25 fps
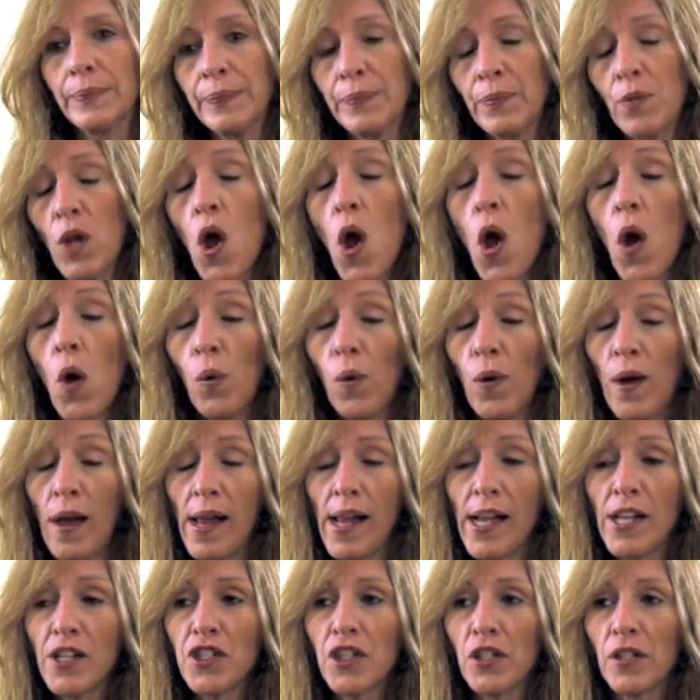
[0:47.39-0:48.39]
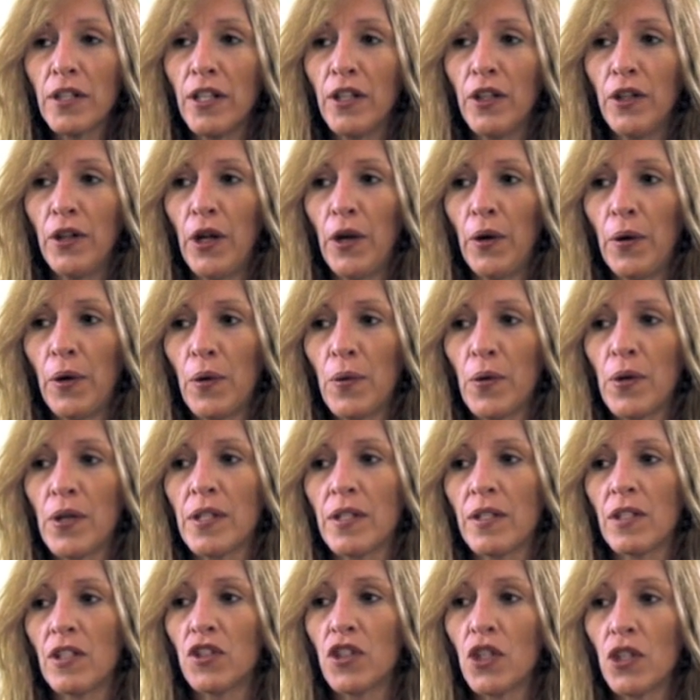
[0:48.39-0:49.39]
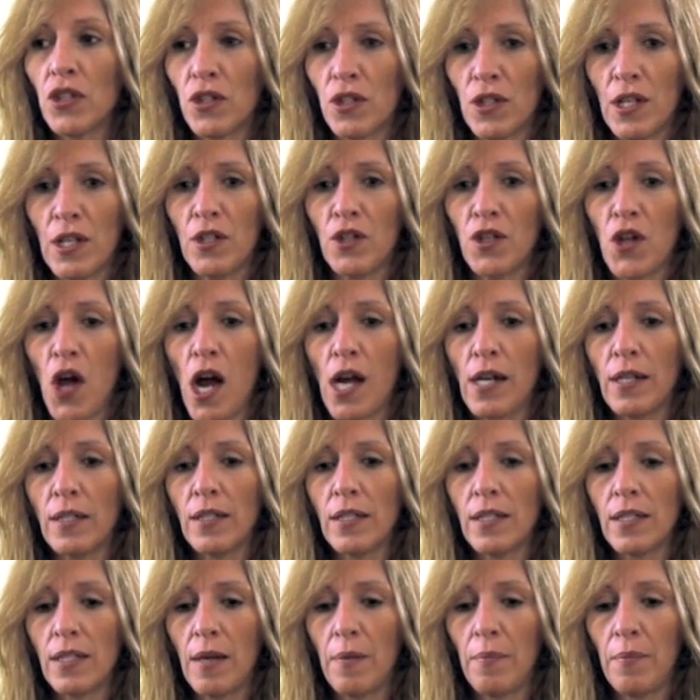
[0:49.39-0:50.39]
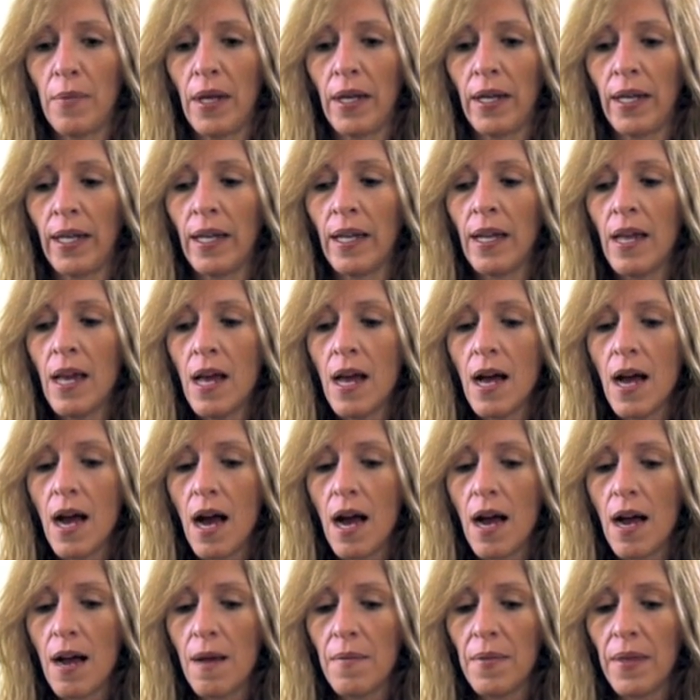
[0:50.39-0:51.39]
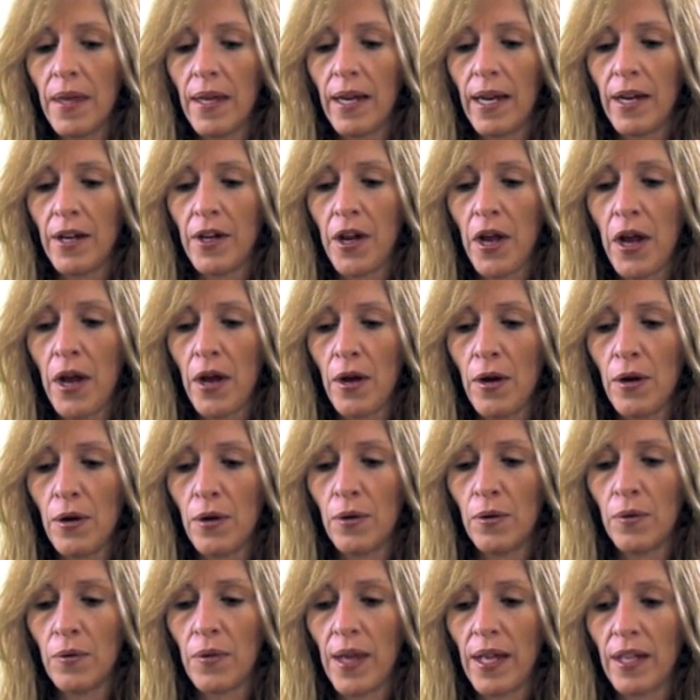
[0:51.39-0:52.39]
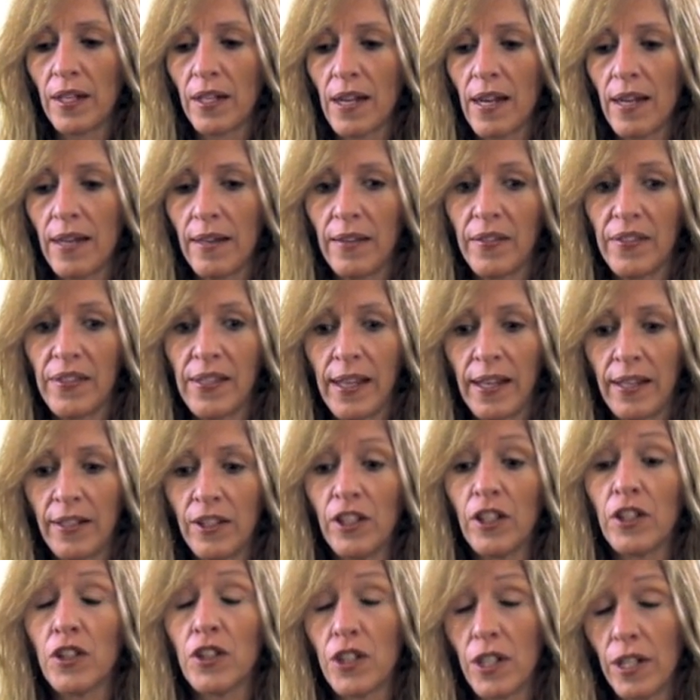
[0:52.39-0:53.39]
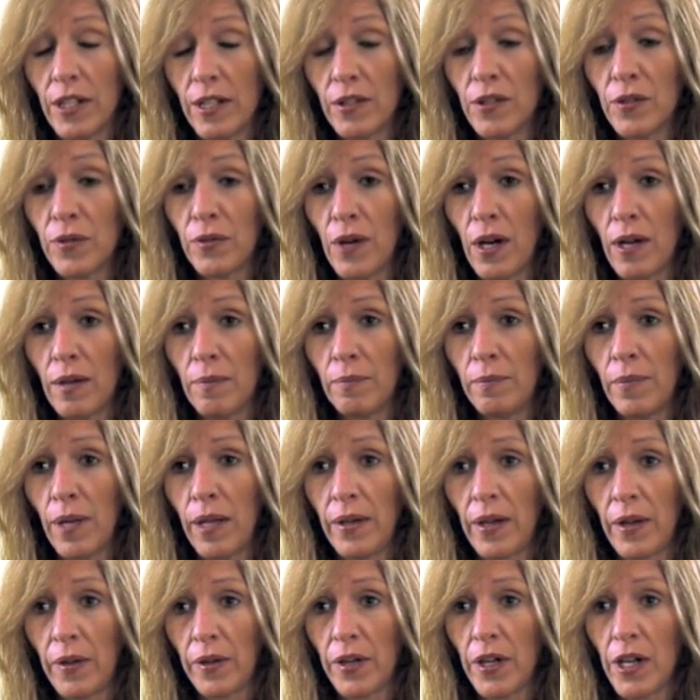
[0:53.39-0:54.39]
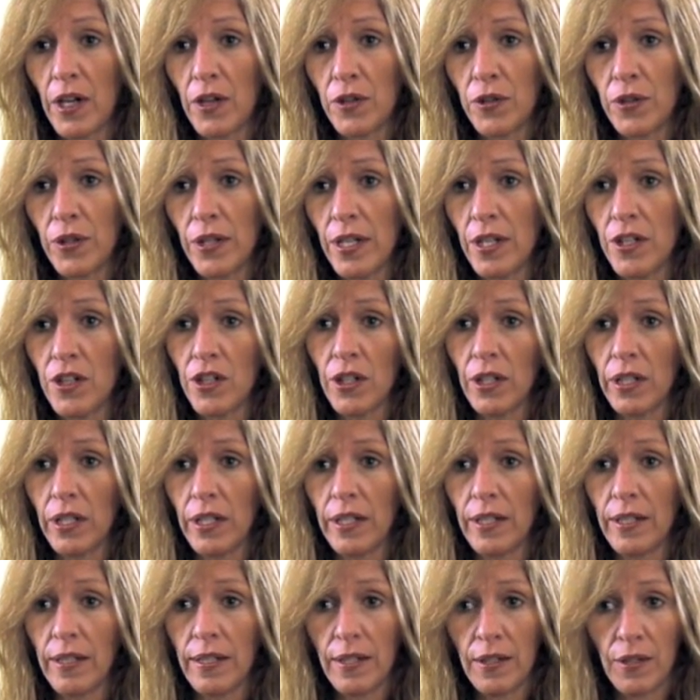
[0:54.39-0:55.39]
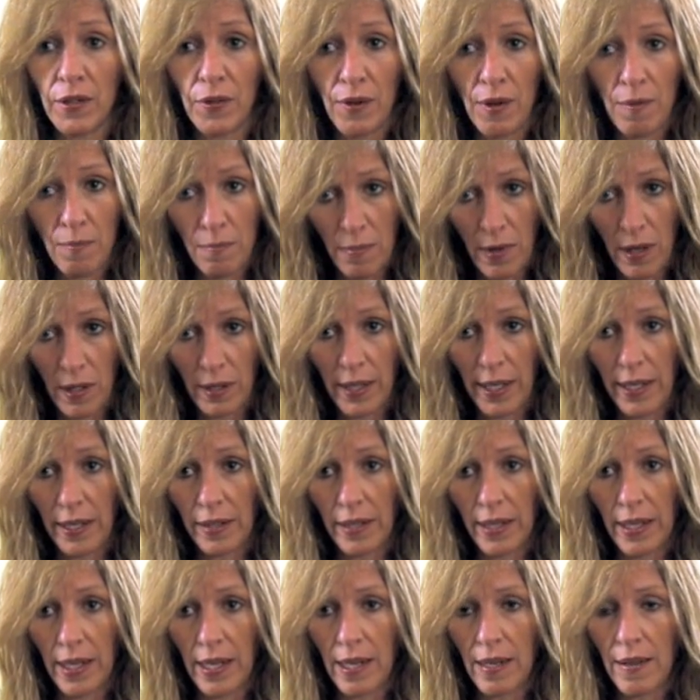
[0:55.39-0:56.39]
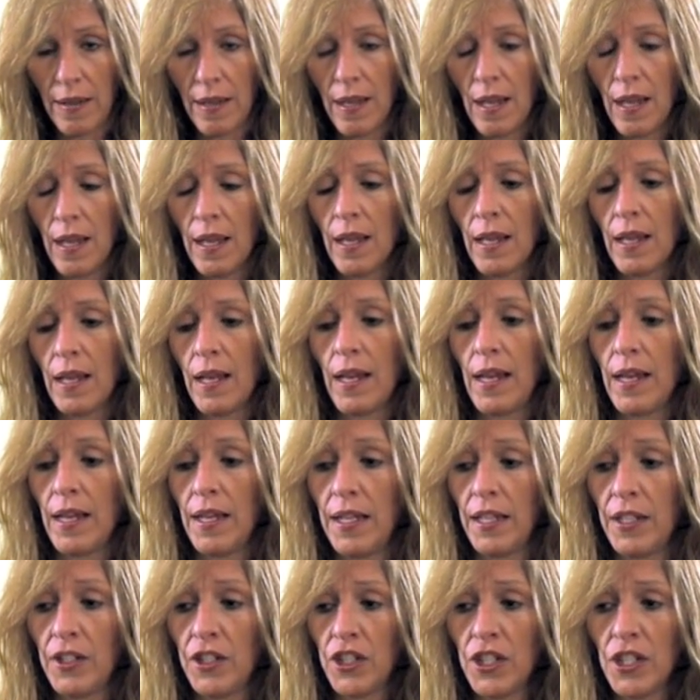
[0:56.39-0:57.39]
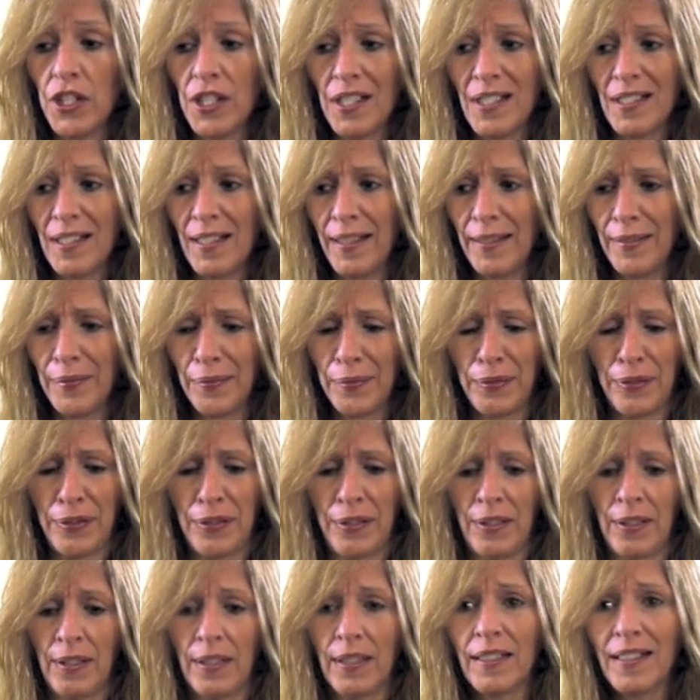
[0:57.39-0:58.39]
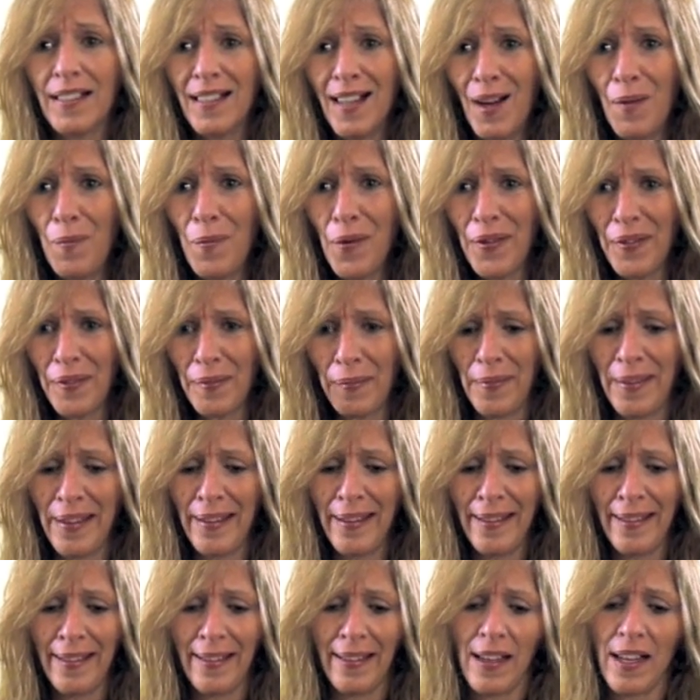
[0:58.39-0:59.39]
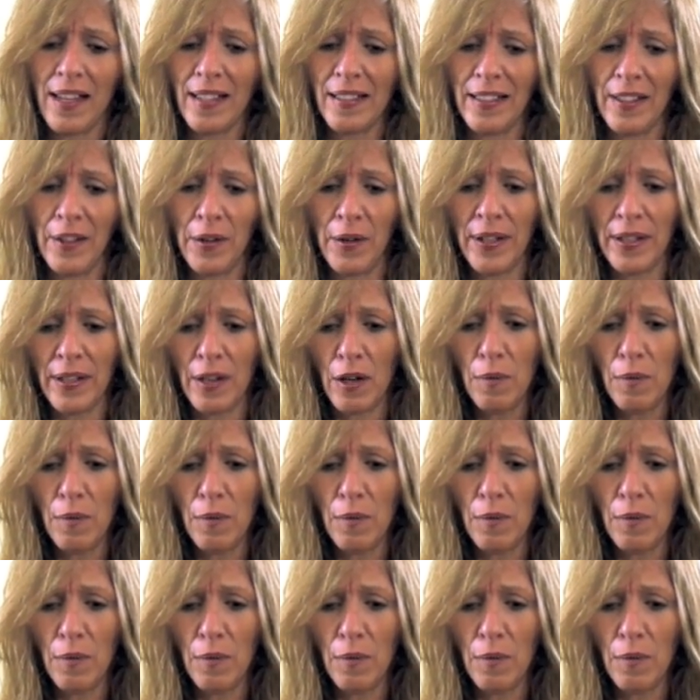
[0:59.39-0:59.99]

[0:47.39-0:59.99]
Well, actually, you know, it was just in talking to somebody that I know that kind of said, you know, she is from another country. She is from Bulgaria, and she just said, come with me. I